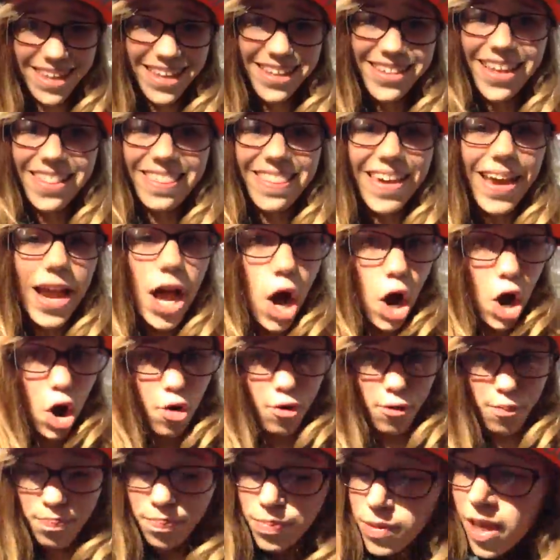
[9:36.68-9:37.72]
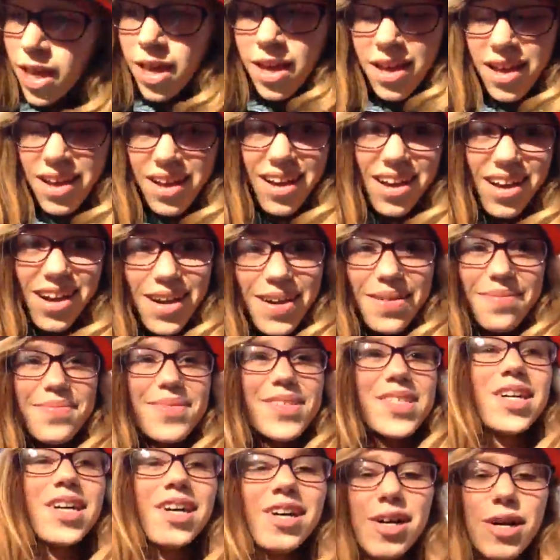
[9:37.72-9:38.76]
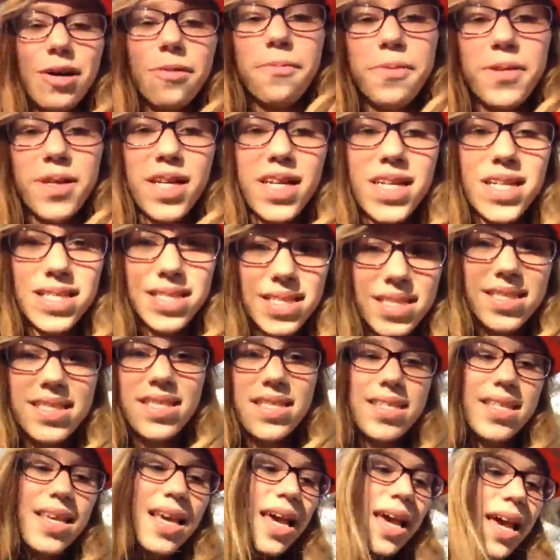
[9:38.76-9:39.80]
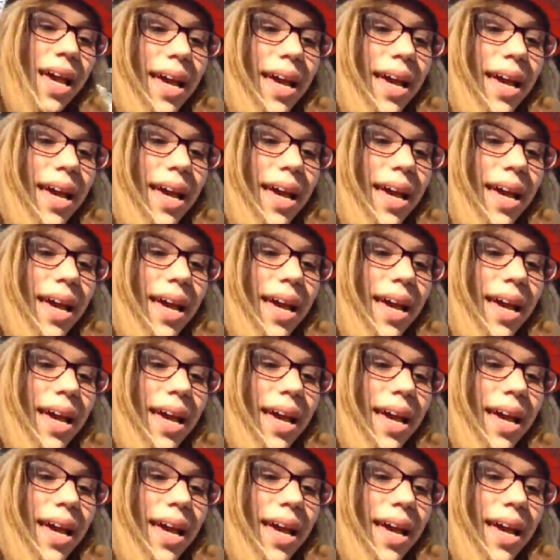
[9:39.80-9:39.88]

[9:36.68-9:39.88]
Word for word: thing that they own. Um, so please